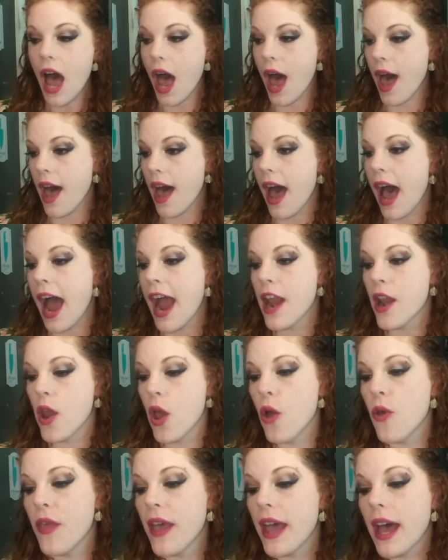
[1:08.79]
I
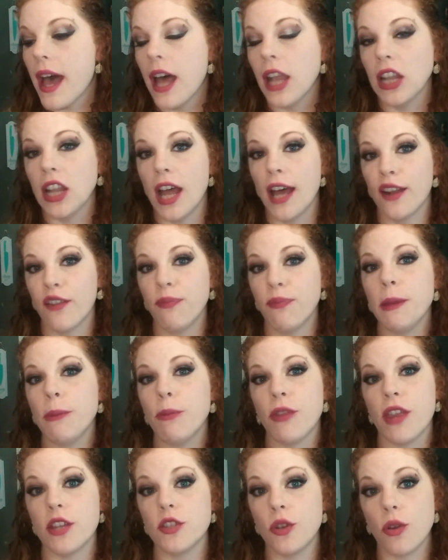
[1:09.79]
know that a lot of
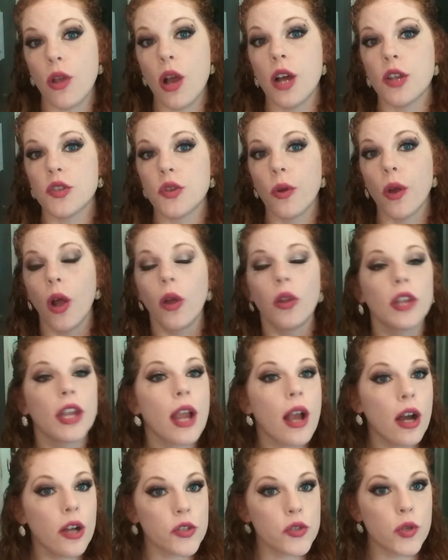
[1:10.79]
people that do contour only
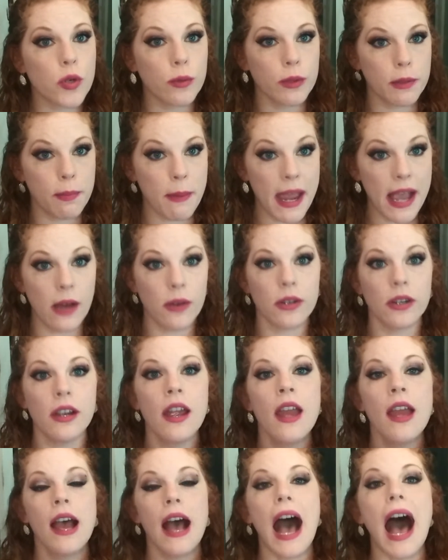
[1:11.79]
contour with powder.